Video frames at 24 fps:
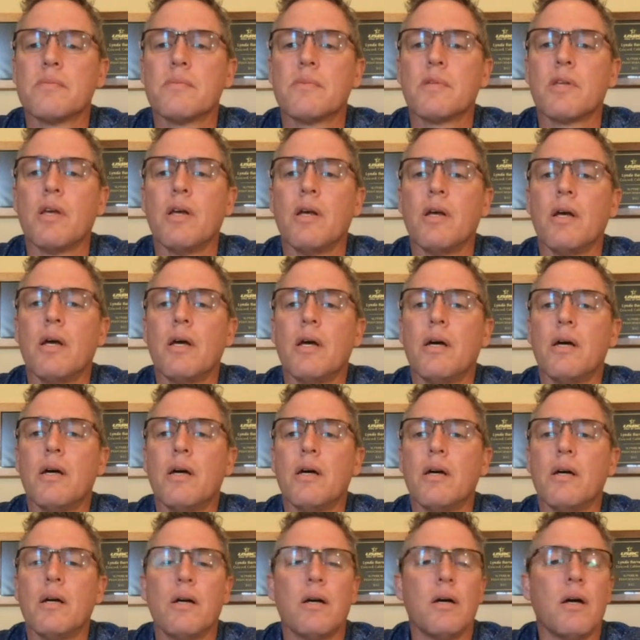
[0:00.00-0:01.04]

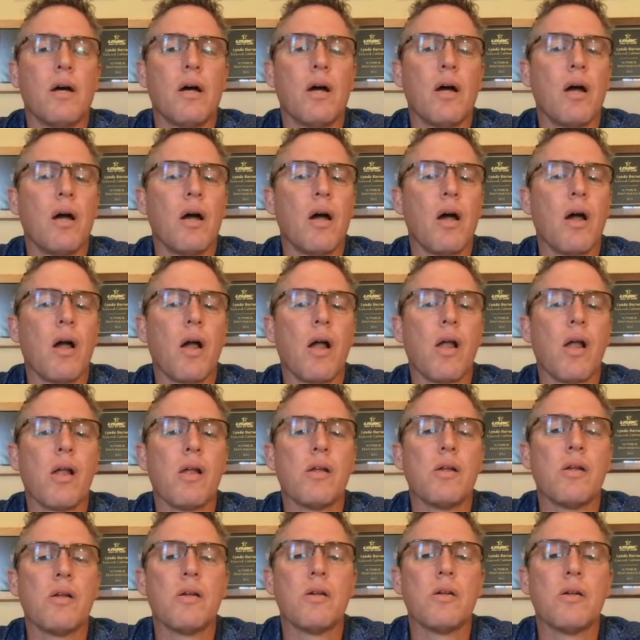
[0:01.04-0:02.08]

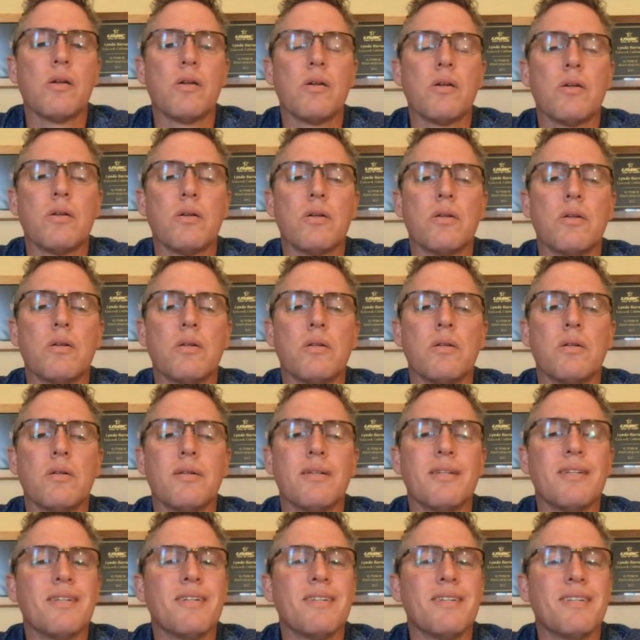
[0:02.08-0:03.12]

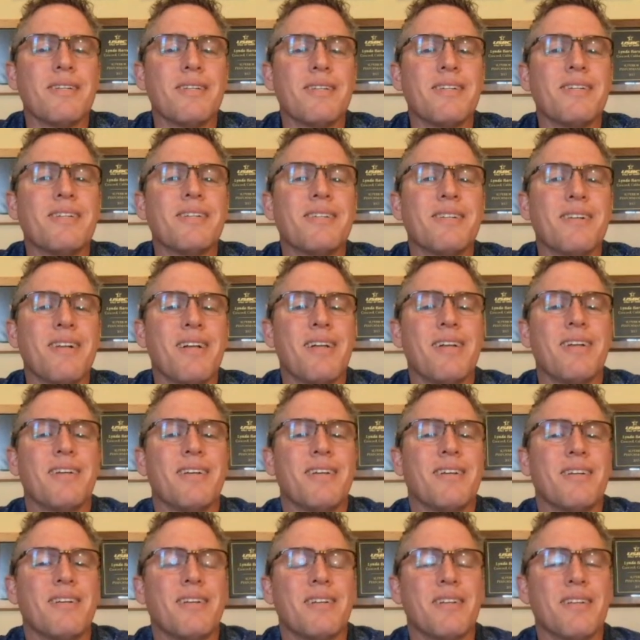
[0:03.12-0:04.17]

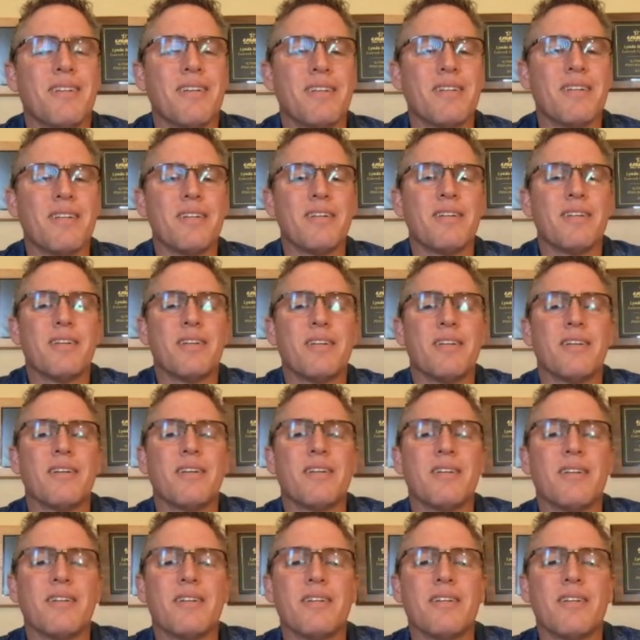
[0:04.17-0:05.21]

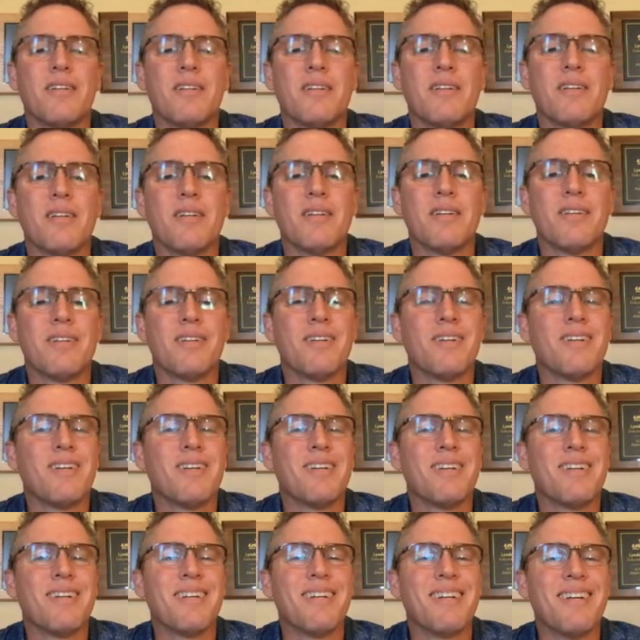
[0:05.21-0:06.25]

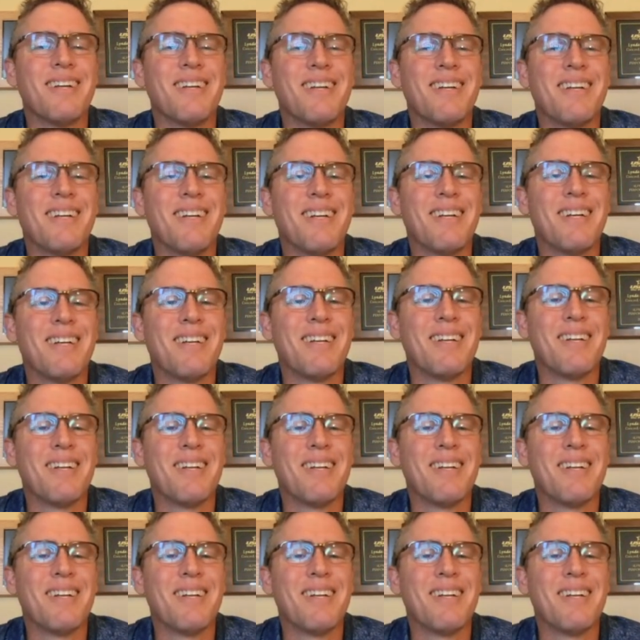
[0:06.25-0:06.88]
[no speech]